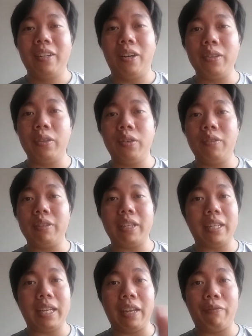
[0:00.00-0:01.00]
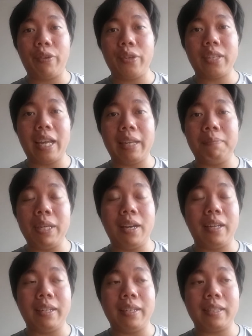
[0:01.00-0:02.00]
Although, at first, I'd be
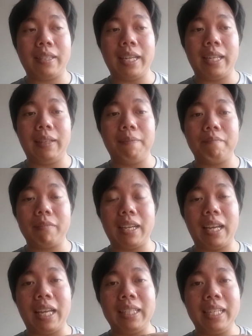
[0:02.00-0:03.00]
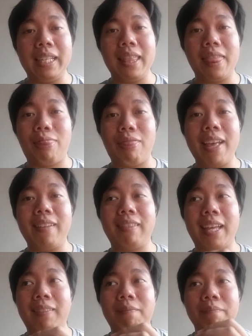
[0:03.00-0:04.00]
honest that I didn't think
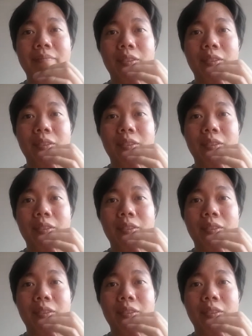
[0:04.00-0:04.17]
that